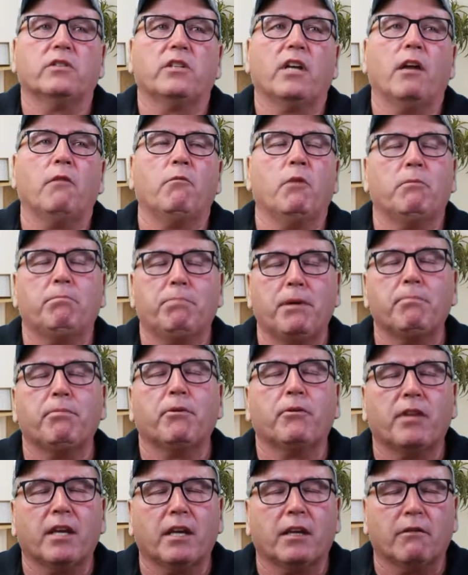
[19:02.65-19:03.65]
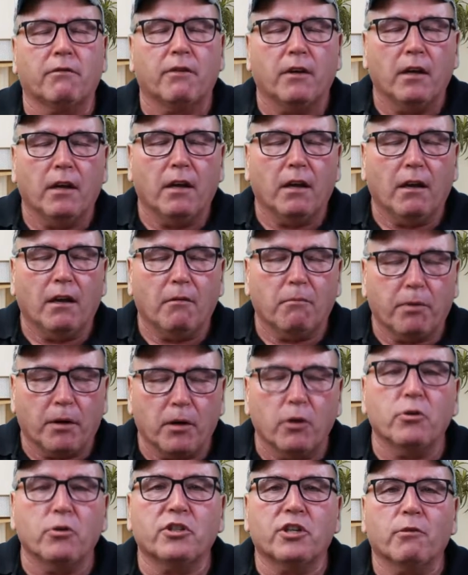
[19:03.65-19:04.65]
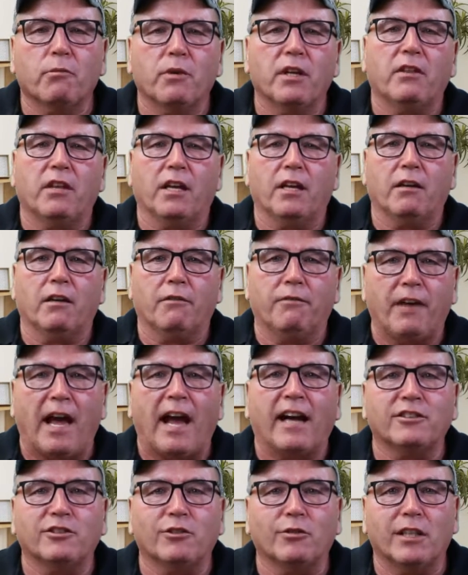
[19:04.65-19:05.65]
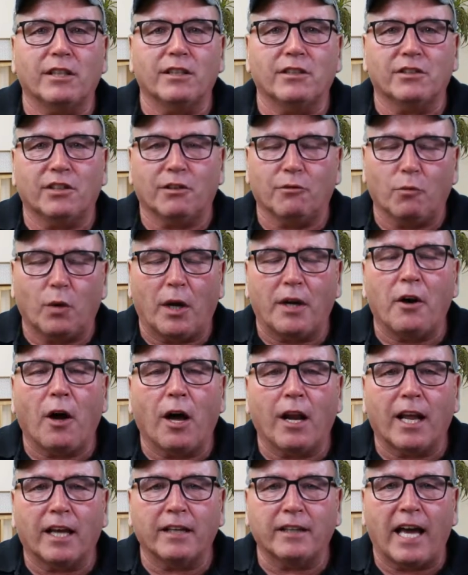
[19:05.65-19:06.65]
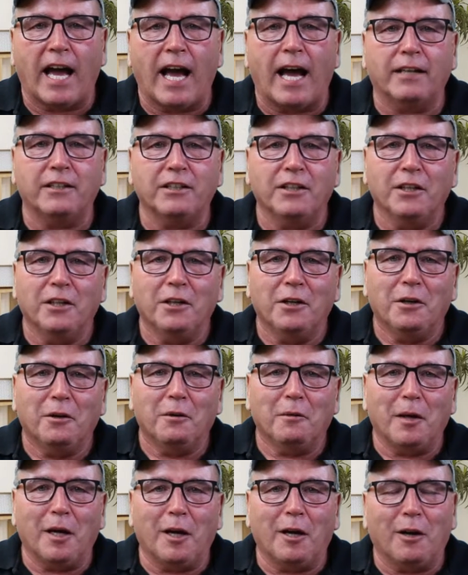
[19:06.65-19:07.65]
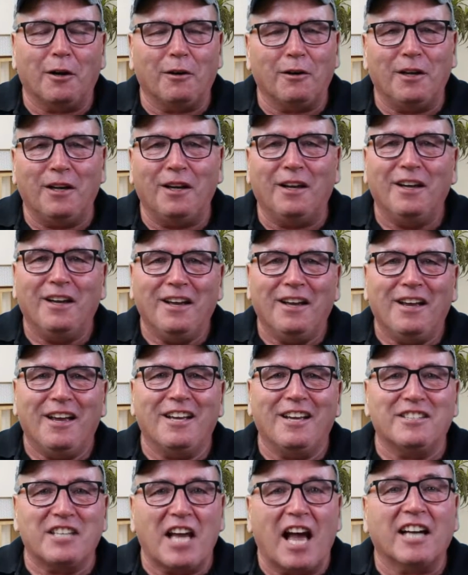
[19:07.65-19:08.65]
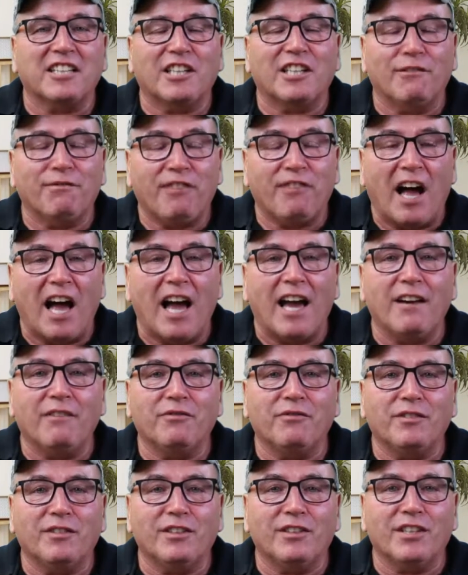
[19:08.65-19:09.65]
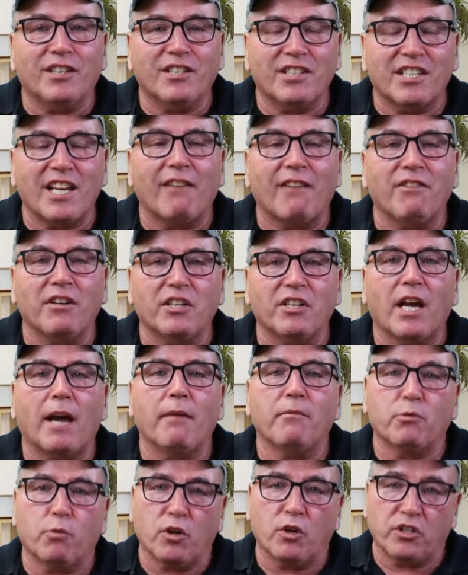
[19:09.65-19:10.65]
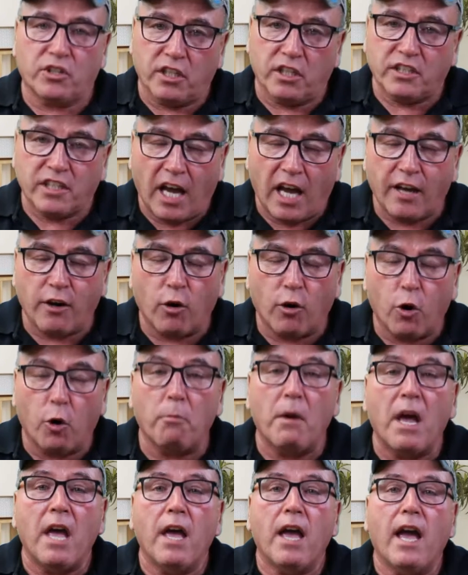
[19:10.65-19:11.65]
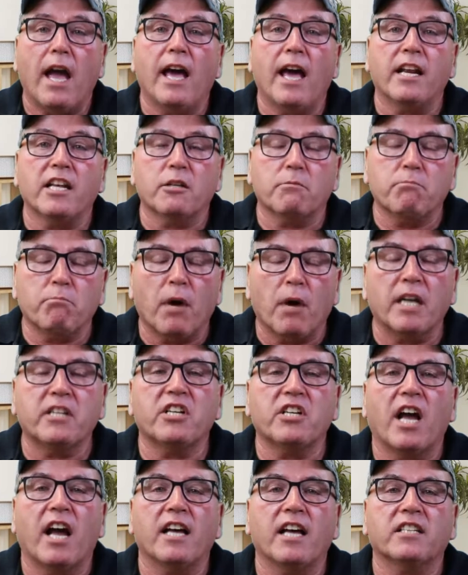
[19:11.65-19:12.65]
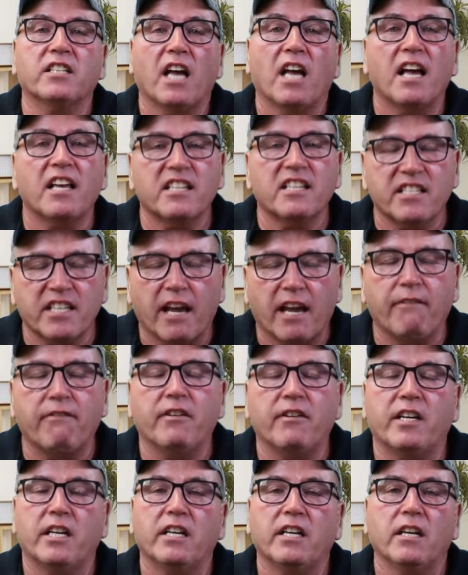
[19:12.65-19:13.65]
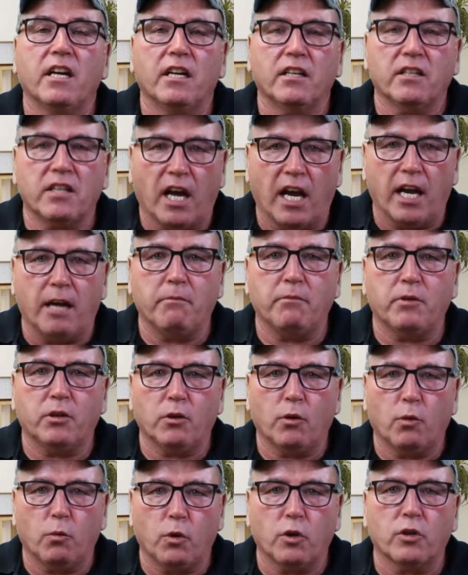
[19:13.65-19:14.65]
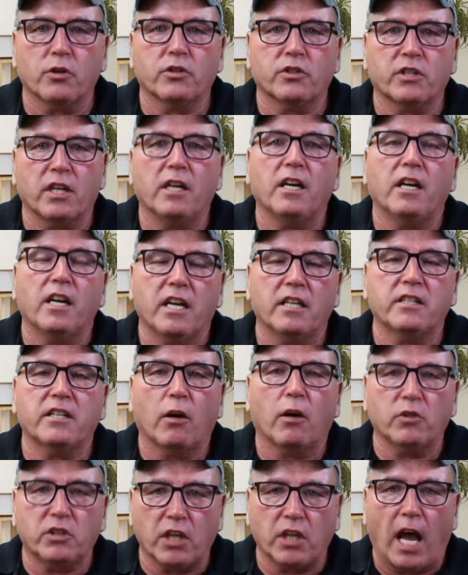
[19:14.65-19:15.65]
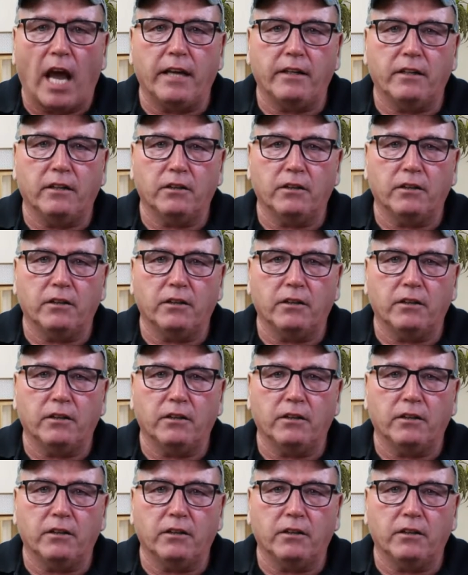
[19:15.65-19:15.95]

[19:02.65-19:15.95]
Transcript: And when people think of pollution, we think of factories and whatnot like that. Well, it's actually 5 to 7 times worse inside our home and as much as 70 times worse than it is outside.